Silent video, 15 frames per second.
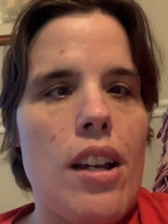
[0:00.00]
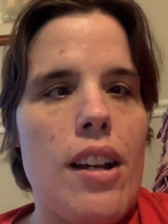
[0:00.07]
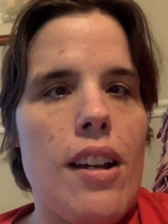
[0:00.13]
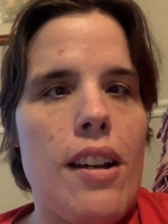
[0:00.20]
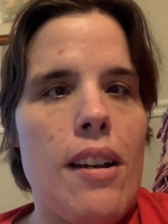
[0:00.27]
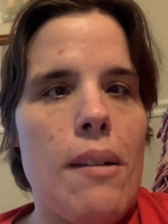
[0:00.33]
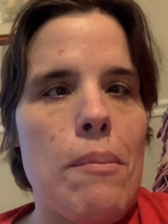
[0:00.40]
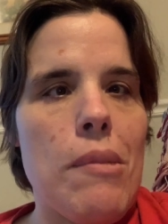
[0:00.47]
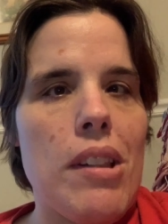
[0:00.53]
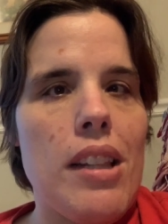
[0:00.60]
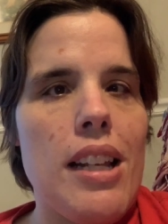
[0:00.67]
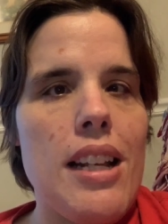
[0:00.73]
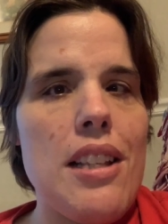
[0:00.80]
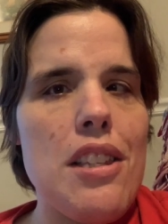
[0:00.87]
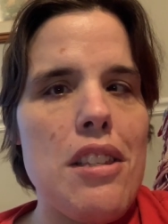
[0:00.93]

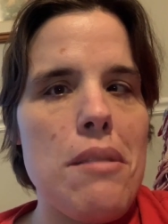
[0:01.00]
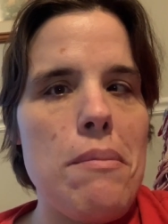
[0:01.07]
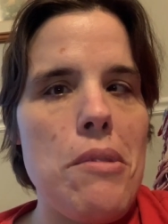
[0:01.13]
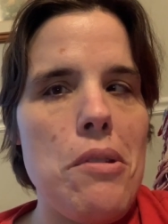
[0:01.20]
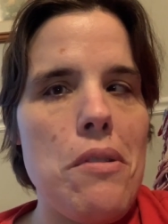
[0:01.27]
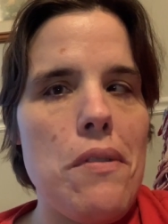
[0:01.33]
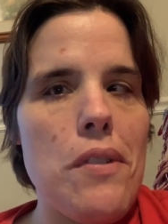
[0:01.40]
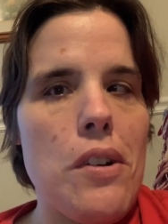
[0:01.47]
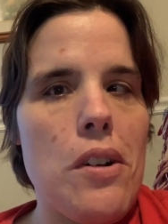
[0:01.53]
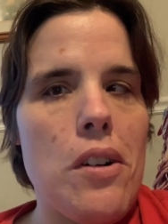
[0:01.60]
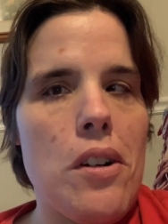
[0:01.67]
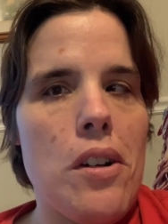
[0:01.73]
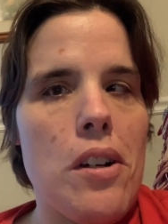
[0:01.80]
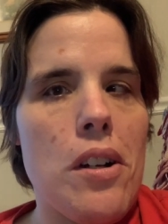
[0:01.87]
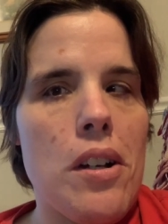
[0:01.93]
Let's move
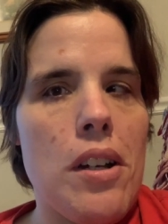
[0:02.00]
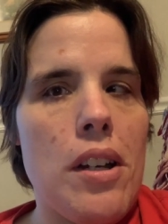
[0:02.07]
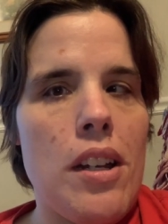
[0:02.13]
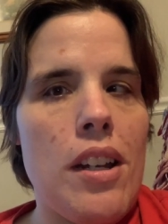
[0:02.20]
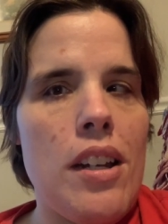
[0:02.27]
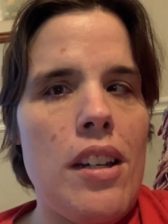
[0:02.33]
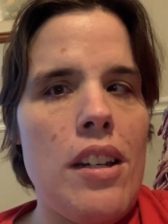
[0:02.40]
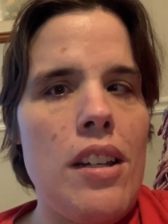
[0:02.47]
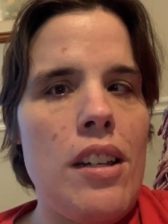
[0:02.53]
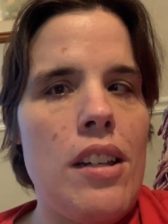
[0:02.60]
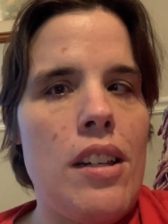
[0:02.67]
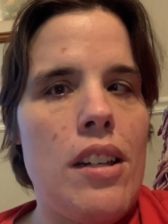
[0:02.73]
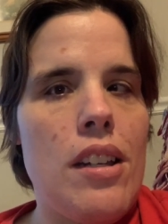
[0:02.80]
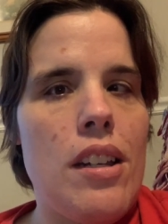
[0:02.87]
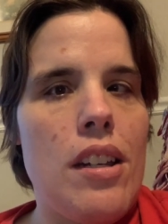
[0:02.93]
on
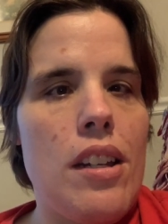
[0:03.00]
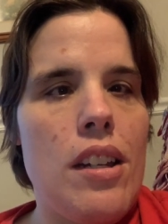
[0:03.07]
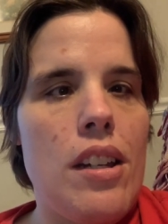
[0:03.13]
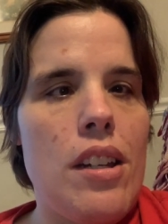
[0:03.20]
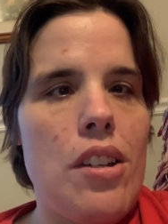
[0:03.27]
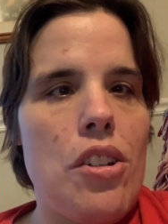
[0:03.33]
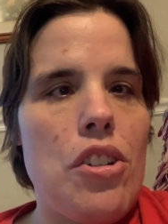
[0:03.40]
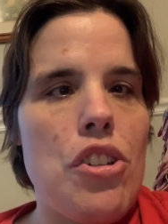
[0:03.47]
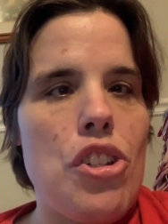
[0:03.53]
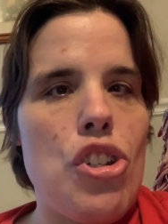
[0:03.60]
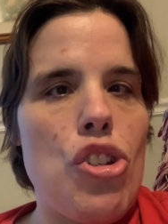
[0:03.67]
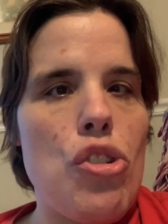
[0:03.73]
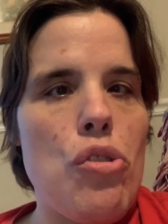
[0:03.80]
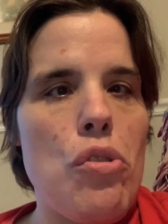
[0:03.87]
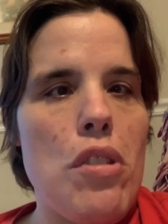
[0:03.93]

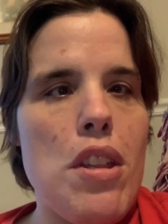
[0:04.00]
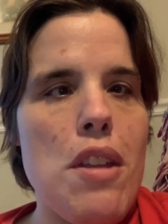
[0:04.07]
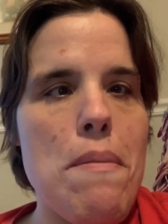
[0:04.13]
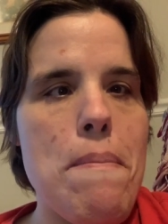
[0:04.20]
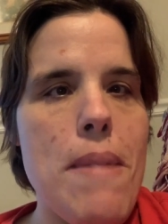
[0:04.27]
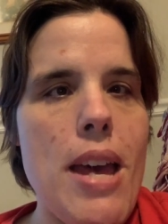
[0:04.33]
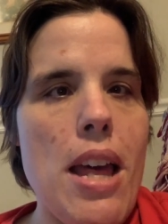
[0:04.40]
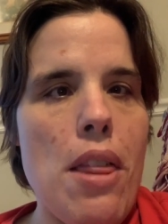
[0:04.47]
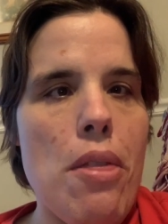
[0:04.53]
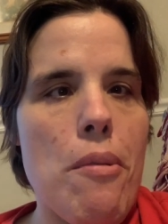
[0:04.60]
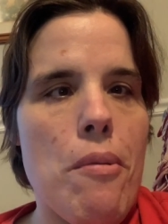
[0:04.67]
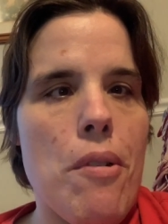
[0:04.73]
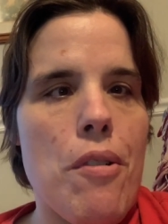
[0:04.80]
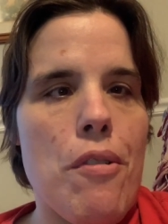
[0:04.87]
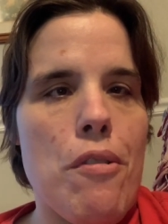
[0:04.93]
to the
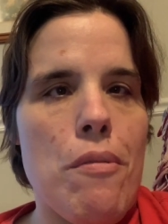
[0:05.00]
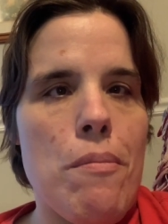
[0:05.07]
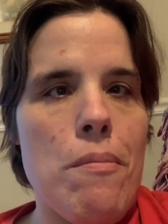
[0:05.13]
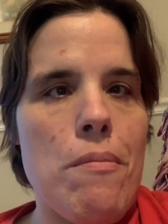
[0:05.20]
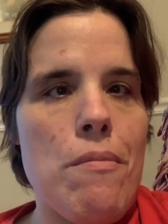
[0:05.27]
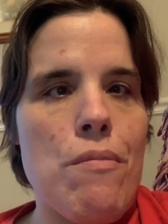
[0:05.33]
bathroom.